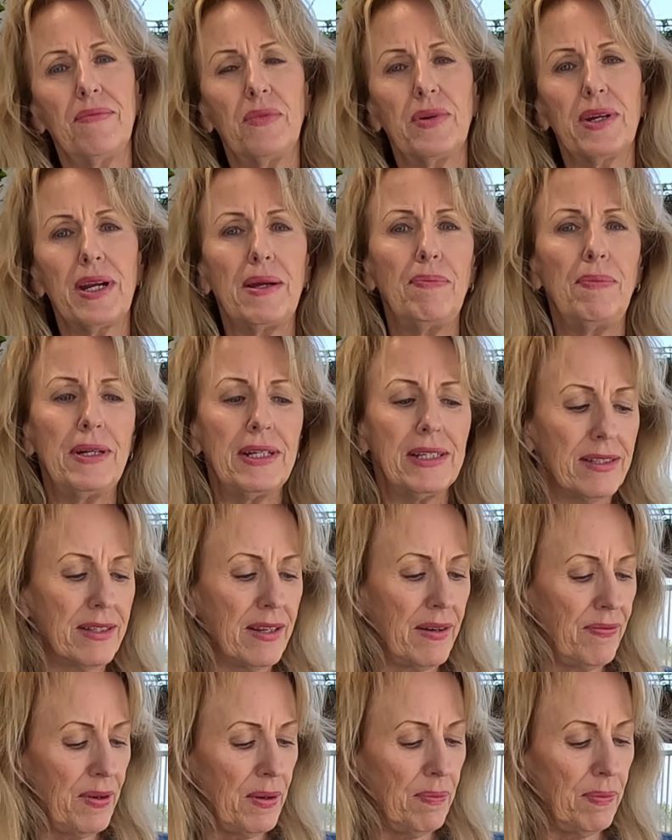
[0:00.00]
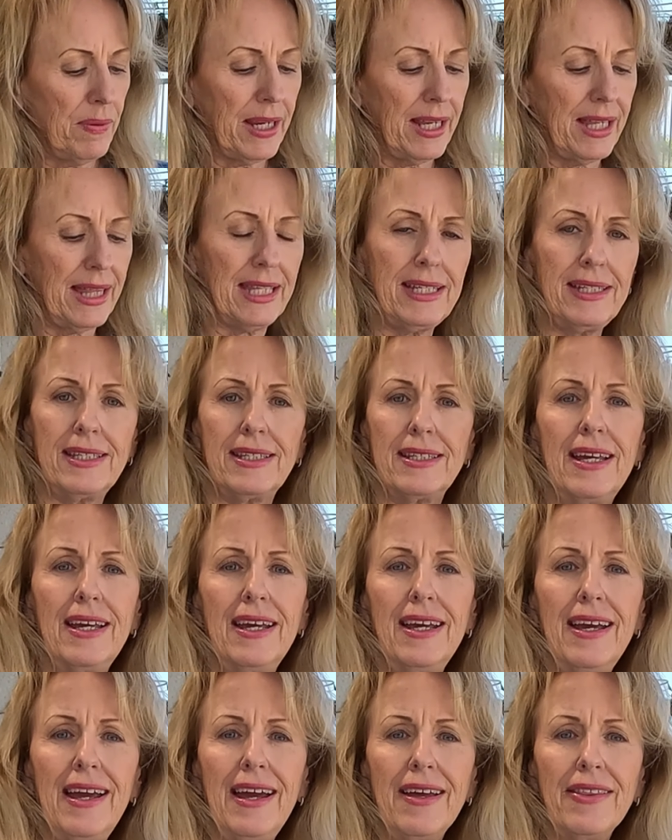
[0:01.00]
when I pick stuff up like
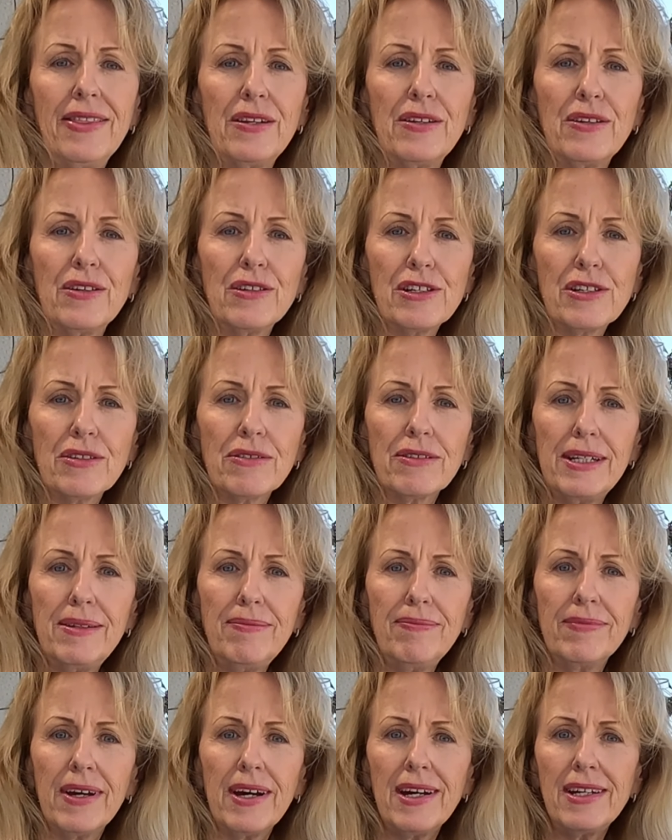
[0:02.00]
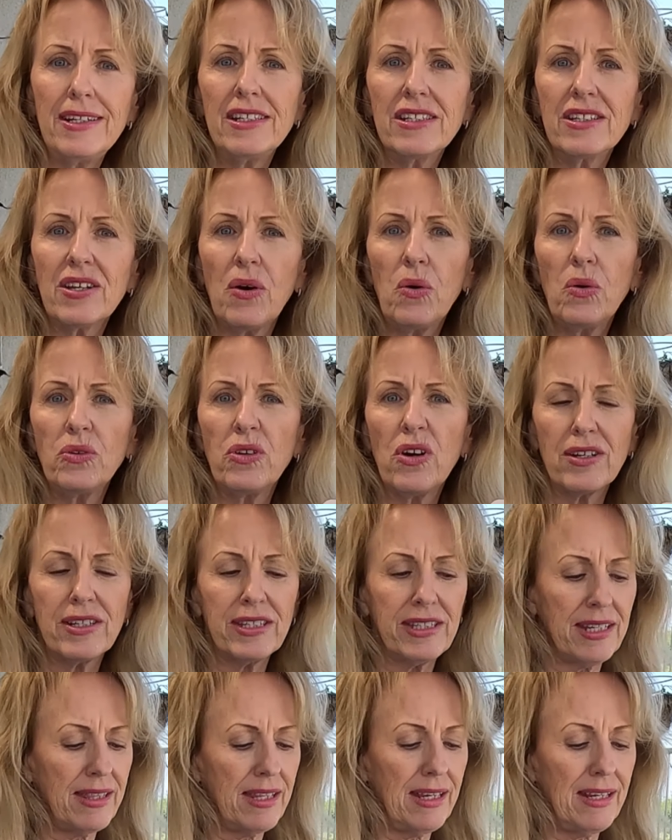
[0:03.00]
this at the nursery. I just hold
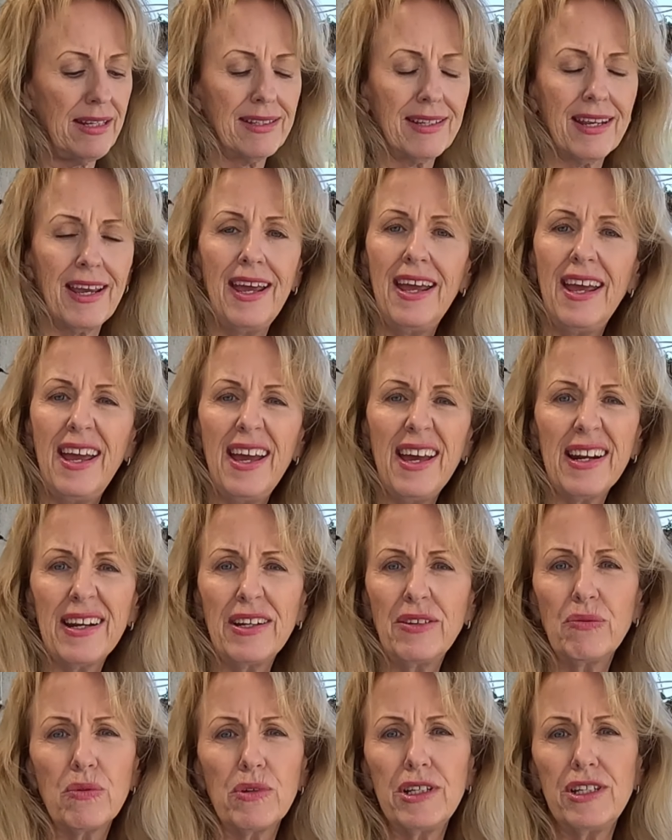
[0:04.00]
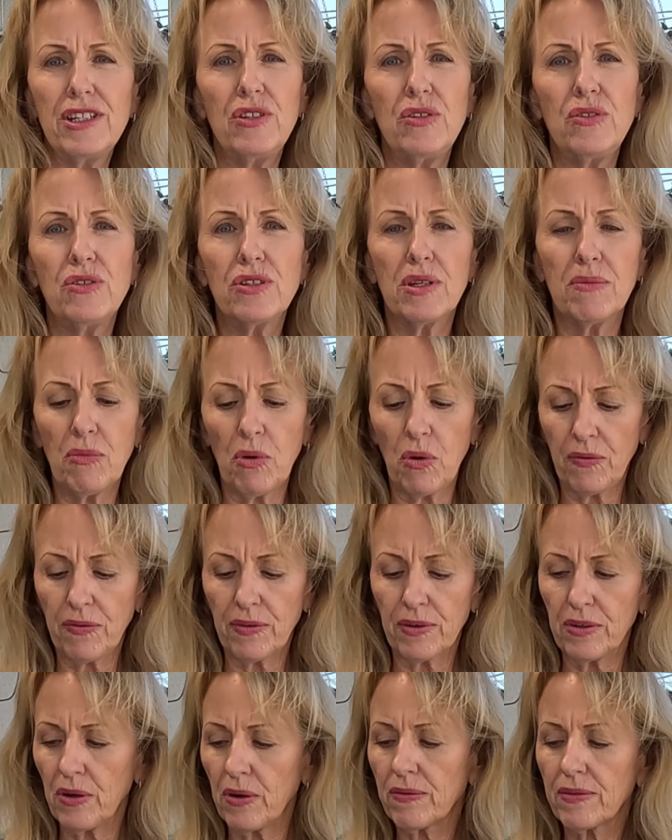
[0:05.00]
on to these and I reuse them
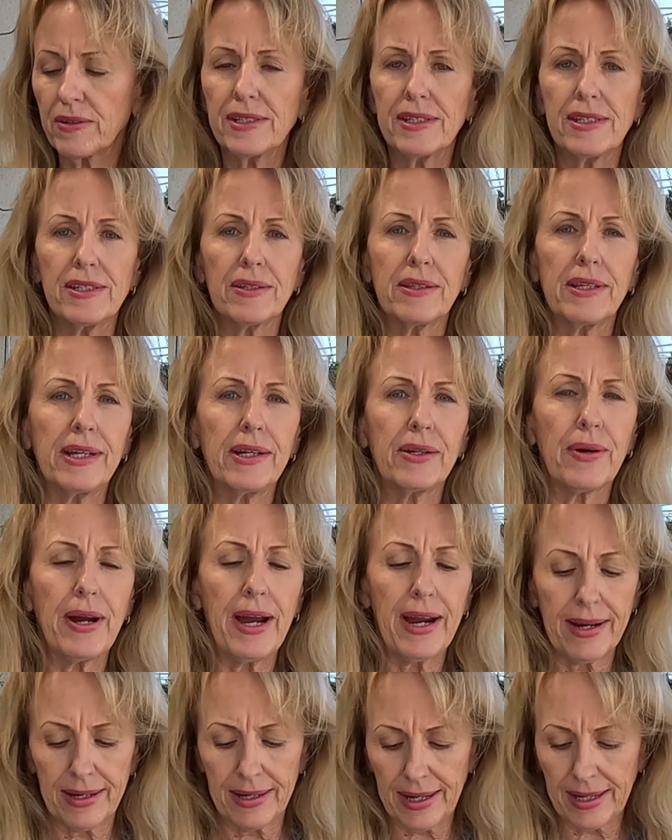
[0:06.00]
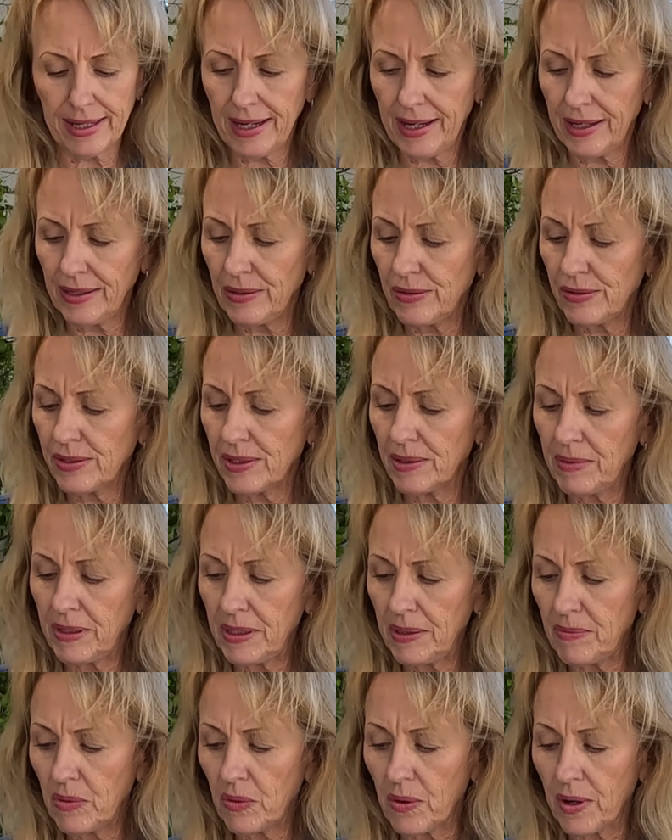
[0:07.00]
over and over until they crack and I can't use them
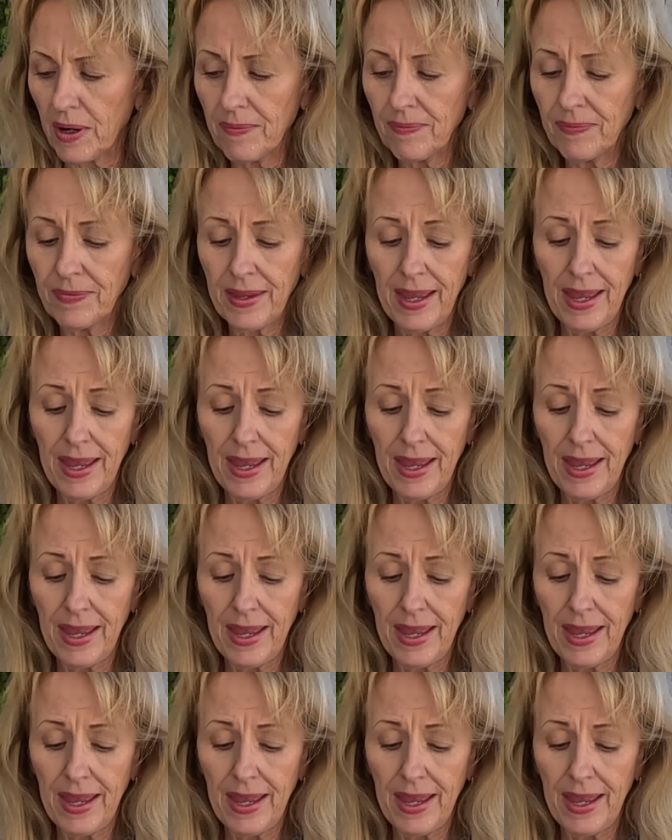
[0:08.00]
anymore.